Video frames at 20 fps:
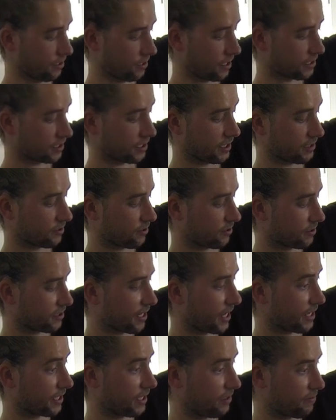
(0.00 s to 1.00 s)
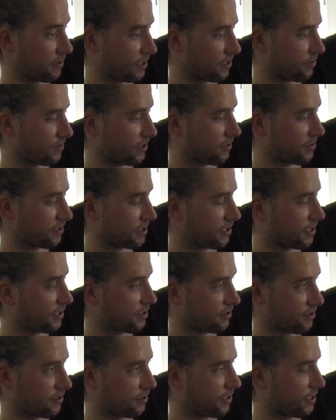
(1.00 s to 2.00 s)
Actually, it's got tangly bit as well, doesn't it?
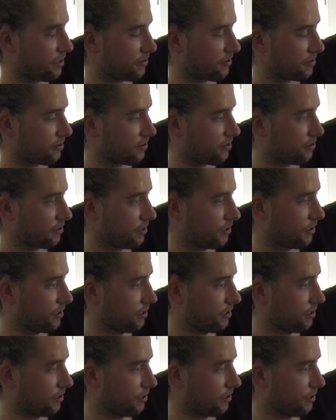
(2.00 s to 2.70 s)
It's not there at all.